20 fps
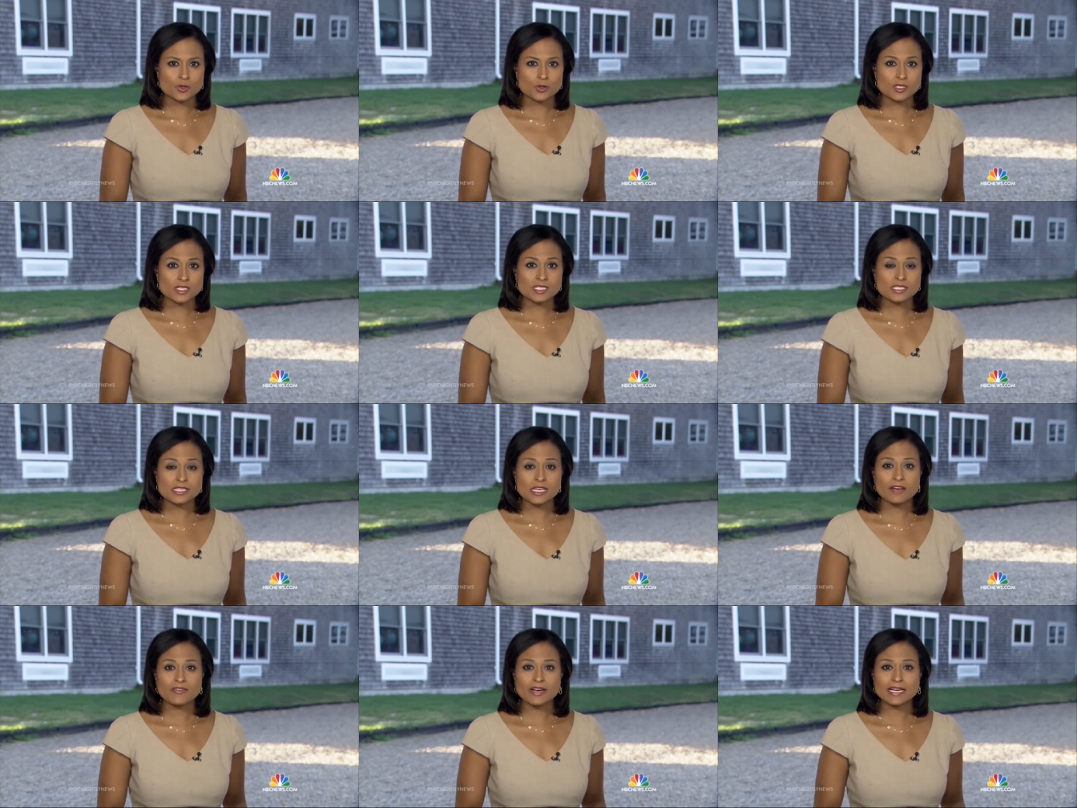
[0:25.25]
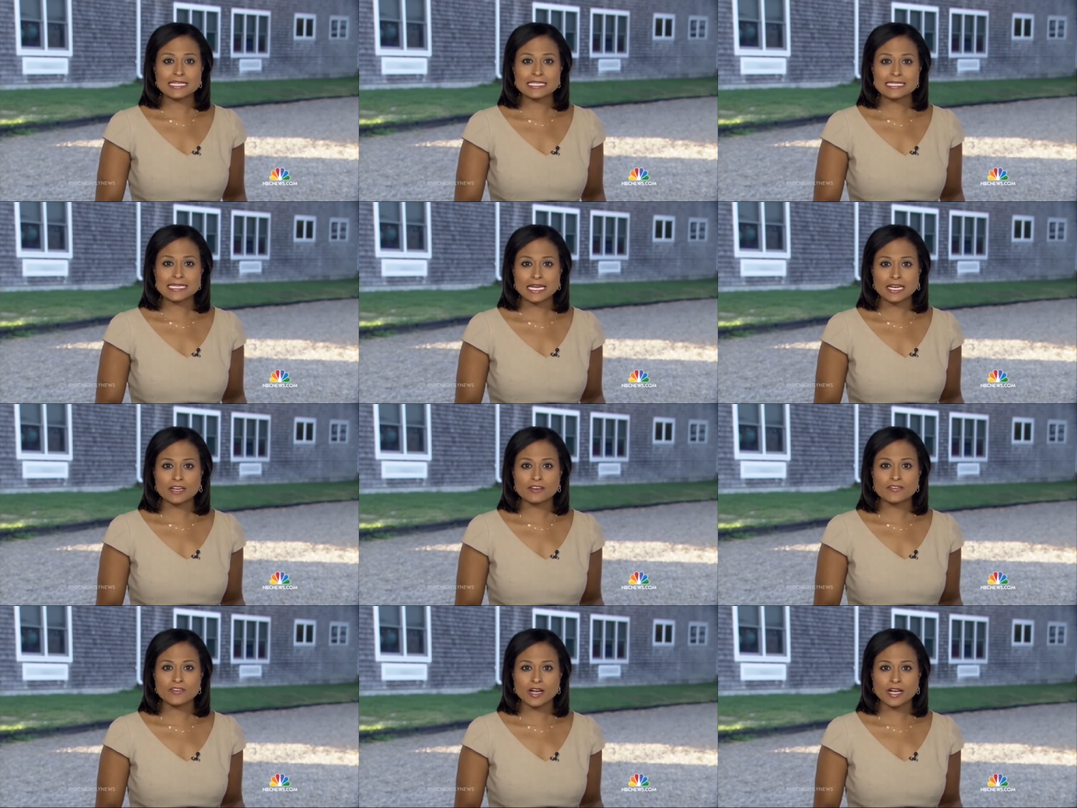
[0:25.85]
sources have
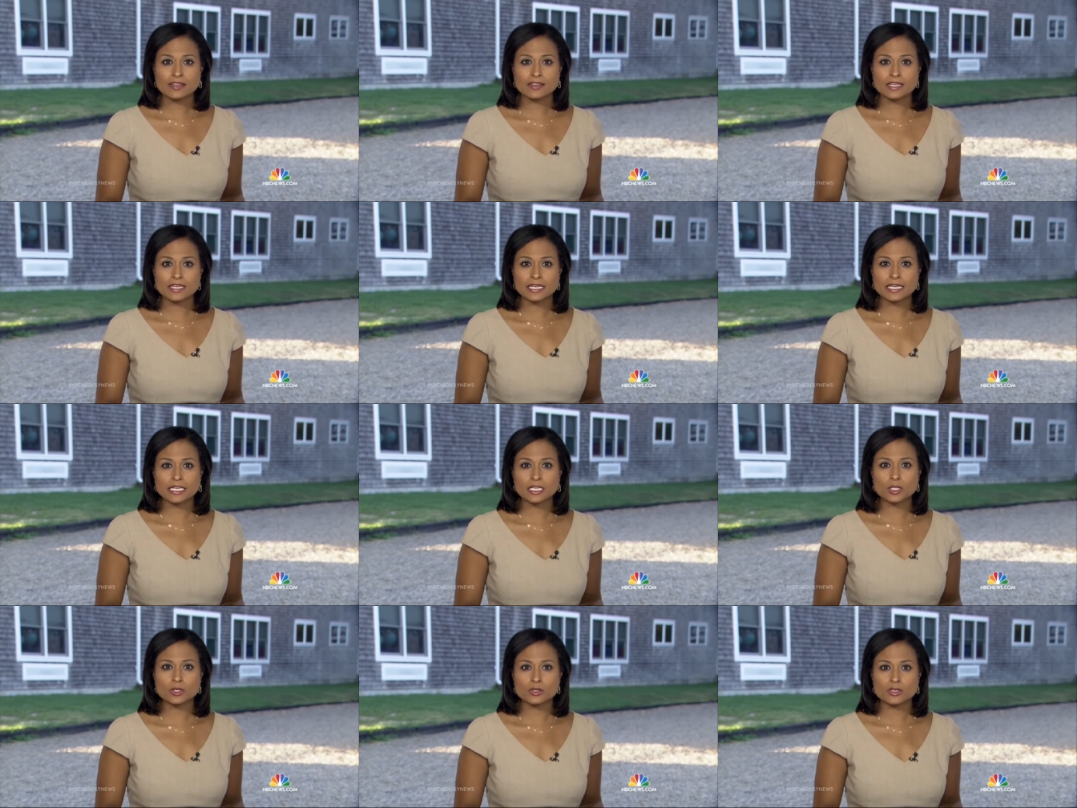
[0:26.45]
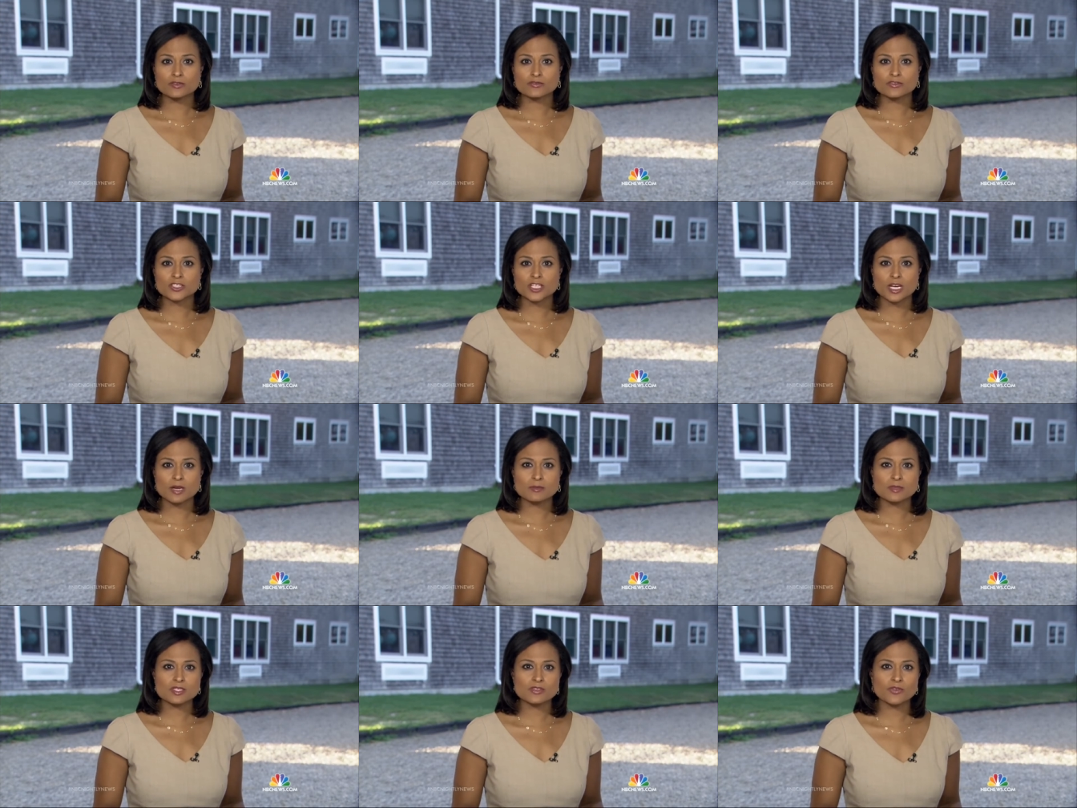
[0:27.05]
identified the killer of
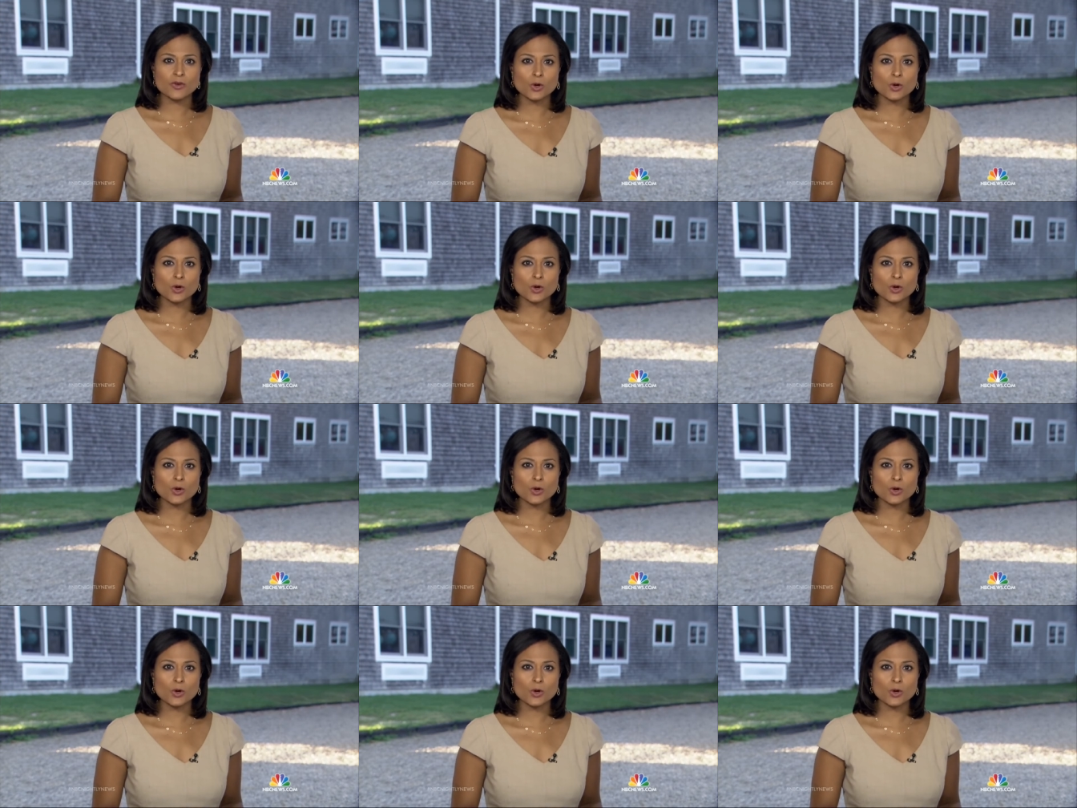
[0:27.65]
James